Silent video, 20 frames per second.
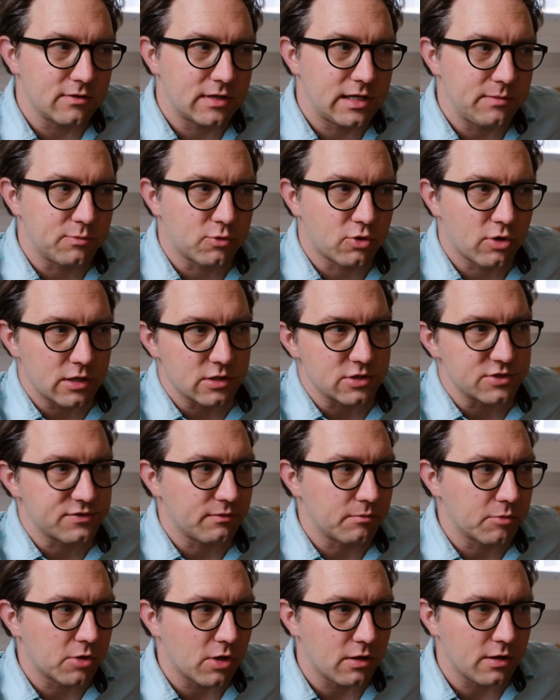keep critters
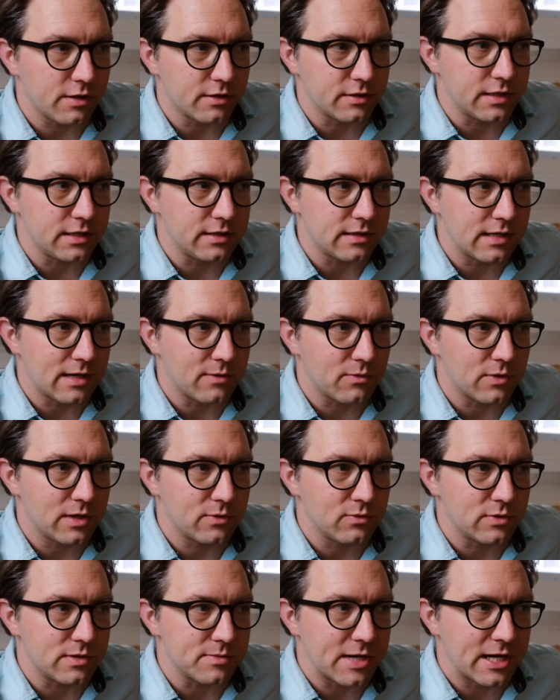from calling in that way
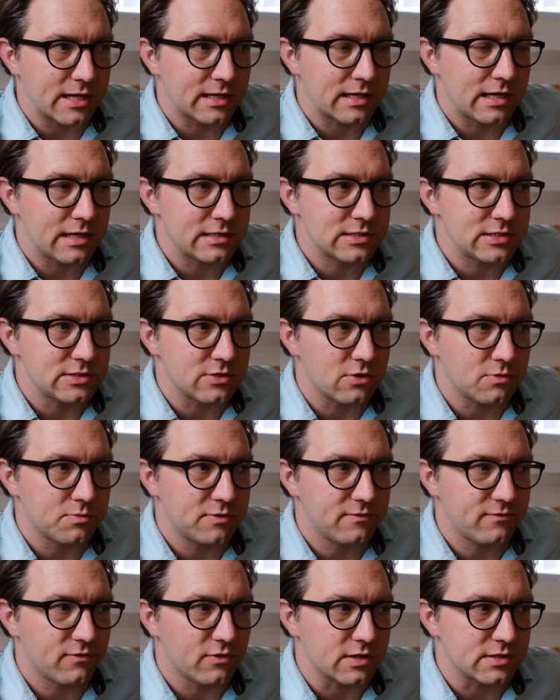when the back hatch is
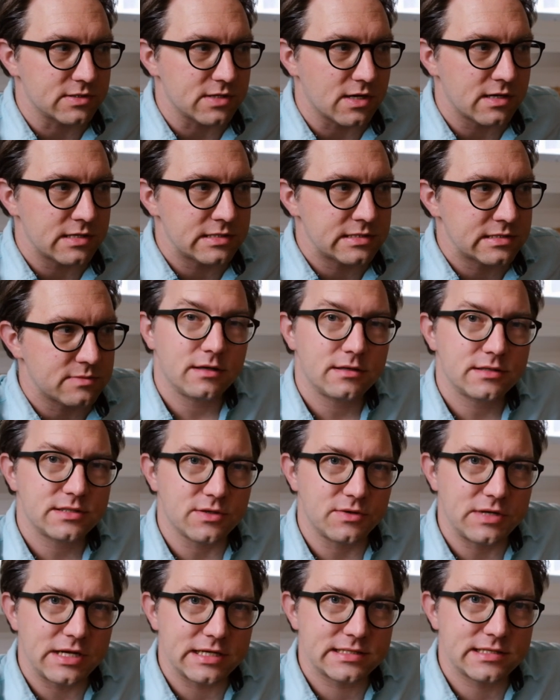open for exhaust. So
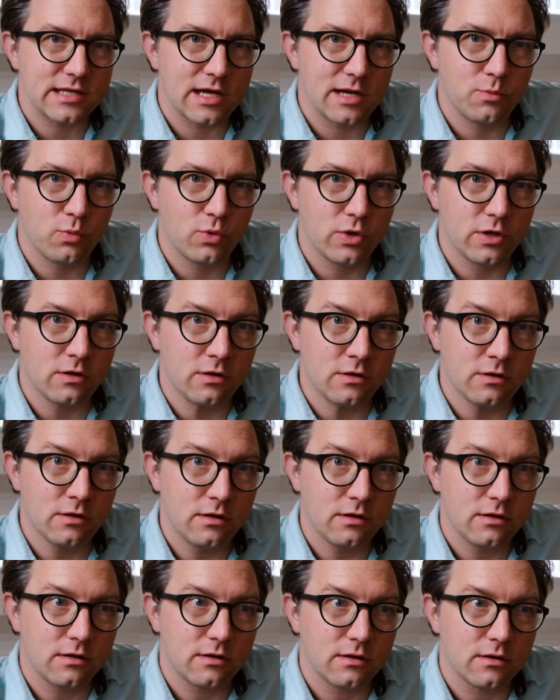next time we'll
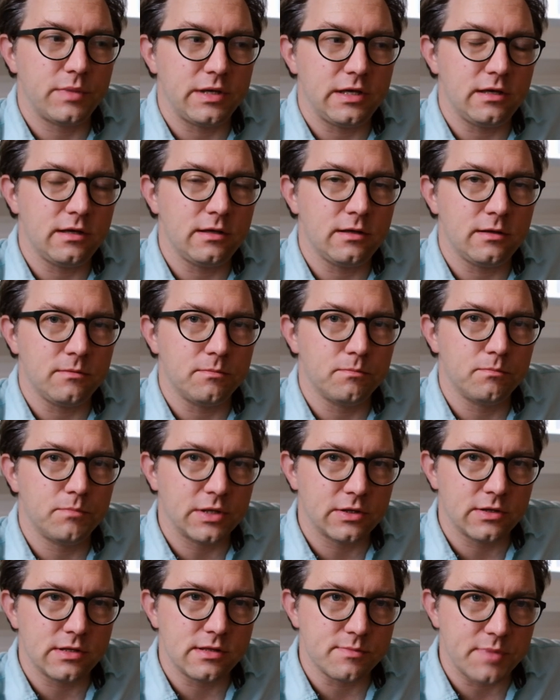be
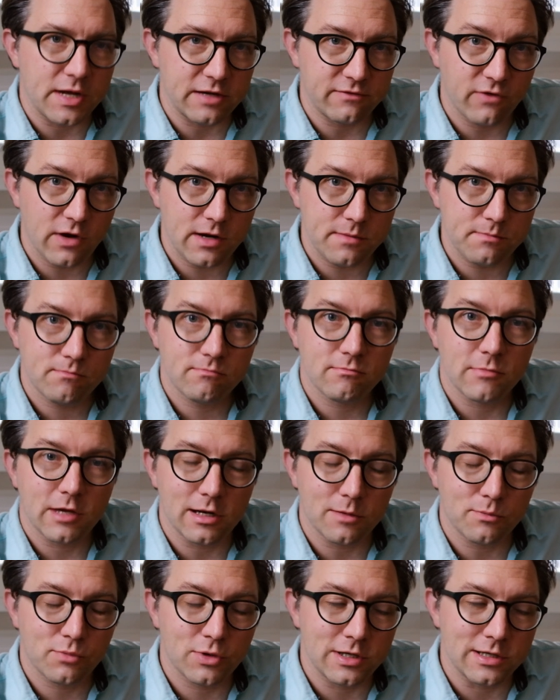building the bed frame,
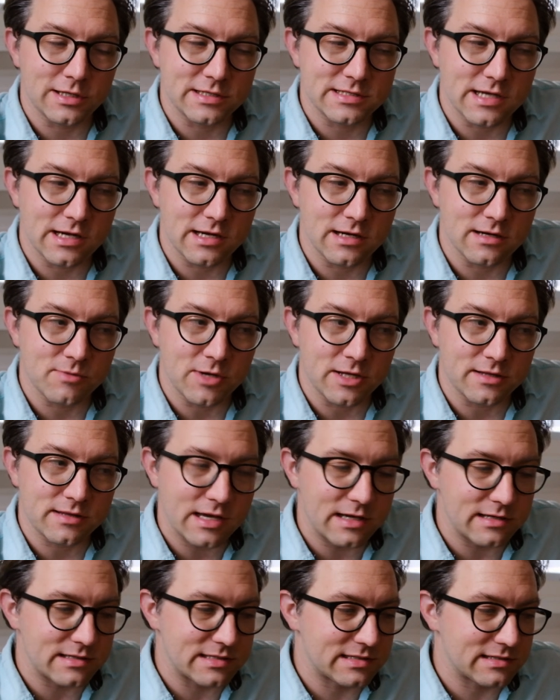and I'm pretty excited about
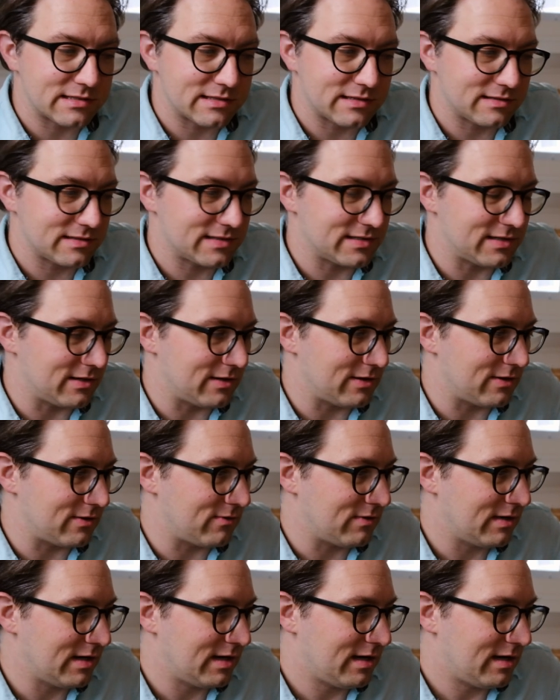that.
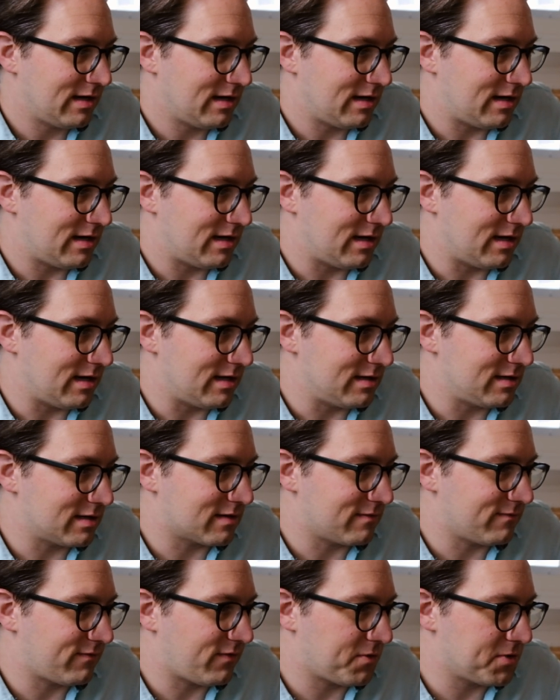So
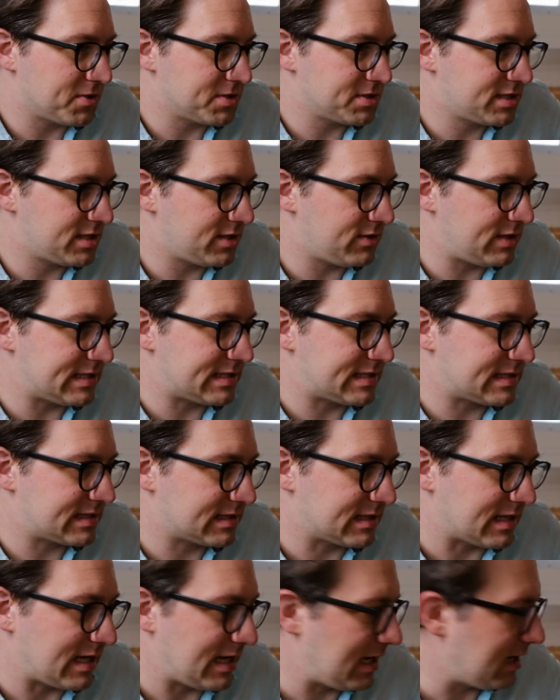looking forward to
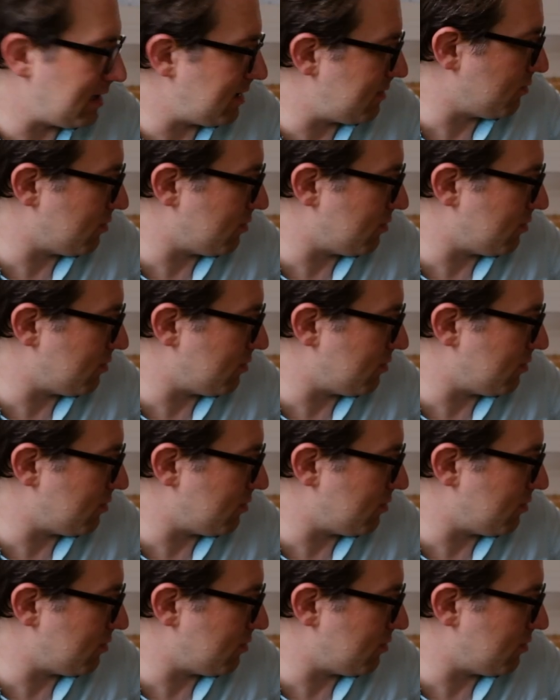it, and